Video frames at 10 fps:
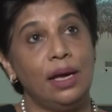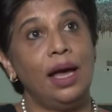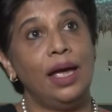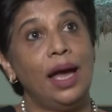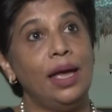
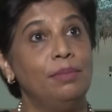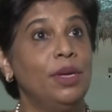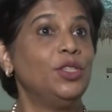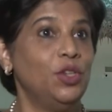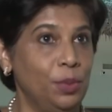I'm
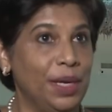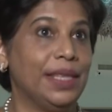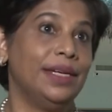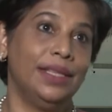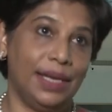assuming
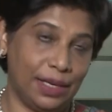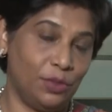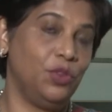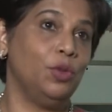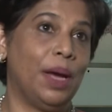that in the next
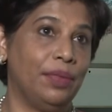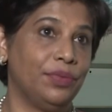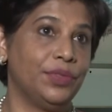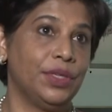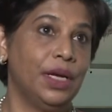few
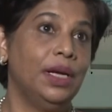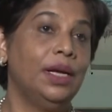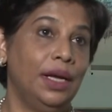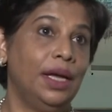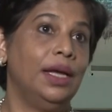months
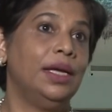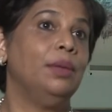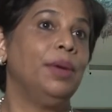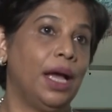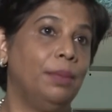
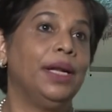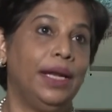it'll become